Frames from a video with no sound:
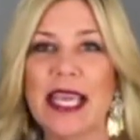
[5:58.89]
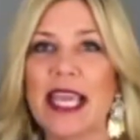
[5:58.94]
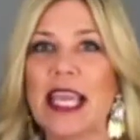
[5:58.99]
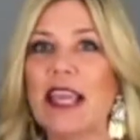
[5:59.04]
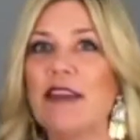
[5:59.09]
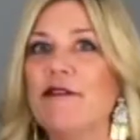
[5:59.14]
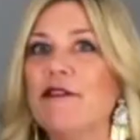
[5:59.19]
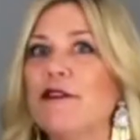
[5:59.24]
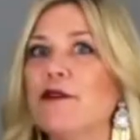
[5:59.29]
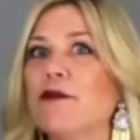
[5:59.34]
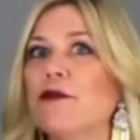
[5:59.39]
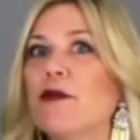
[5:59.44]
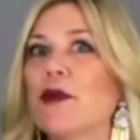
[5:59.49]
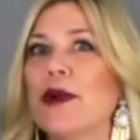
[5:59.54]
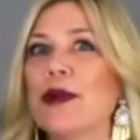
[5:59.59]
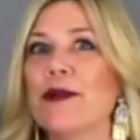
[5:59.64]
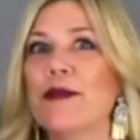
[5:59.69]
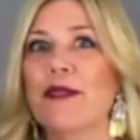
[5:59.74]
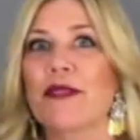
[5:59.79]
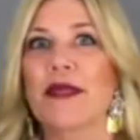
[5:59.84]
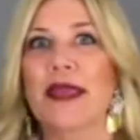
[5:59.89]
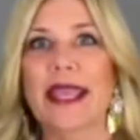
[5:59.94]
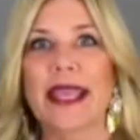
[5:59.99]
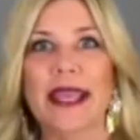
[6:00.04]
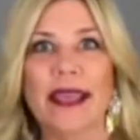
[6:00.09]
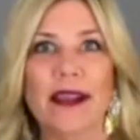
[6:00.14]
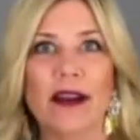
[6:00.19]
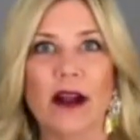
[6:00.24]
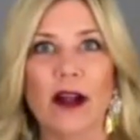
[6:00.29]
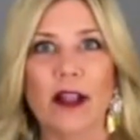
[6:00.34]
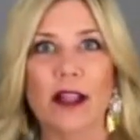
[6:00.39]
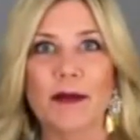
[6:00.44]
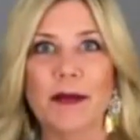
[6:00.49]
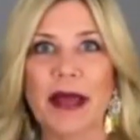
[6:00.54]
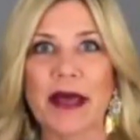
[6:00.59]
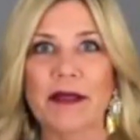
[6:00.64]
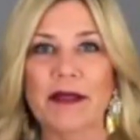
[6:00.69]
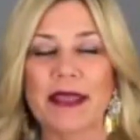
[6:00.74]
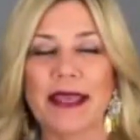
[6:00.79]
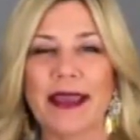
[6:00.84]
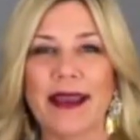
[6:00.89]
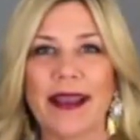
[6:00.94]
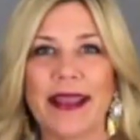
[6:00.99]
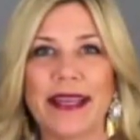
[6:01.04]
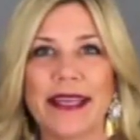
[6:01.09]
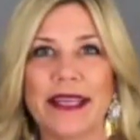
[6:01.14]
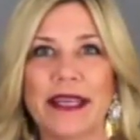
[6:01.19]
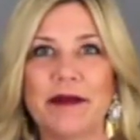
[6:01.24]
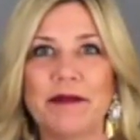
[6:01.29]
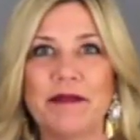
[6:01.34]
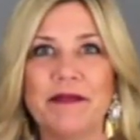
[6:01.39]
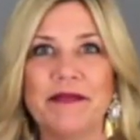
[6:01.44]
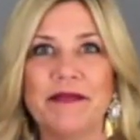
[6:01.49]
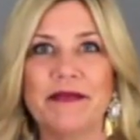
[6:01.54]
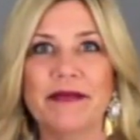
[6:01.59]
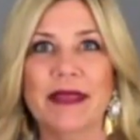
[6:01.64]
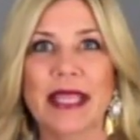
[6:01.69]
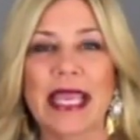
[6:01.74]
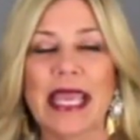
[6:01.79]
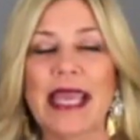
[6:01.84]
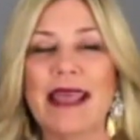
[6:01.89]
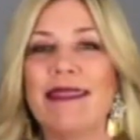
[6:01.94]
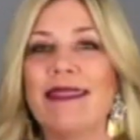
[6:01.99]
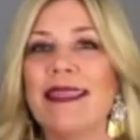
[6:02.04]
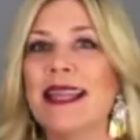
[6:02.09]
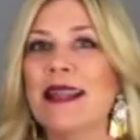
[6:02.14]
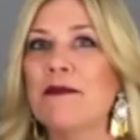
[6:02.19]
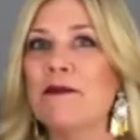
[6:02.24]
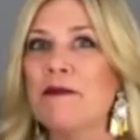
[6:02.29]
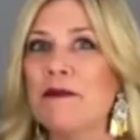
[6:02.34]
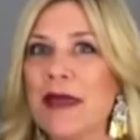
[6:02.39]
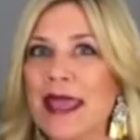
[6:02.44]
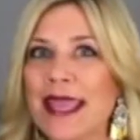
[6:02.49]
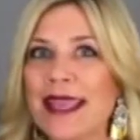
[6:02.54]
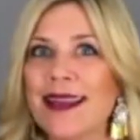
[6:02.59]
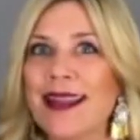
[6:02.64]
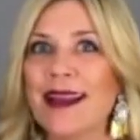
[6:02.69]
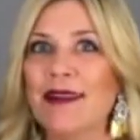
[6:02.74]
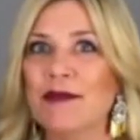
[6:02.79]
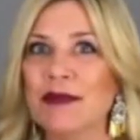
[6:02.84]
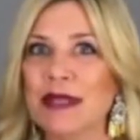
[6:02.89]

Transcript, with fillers: If you weren't thinking at all about the item, then it may not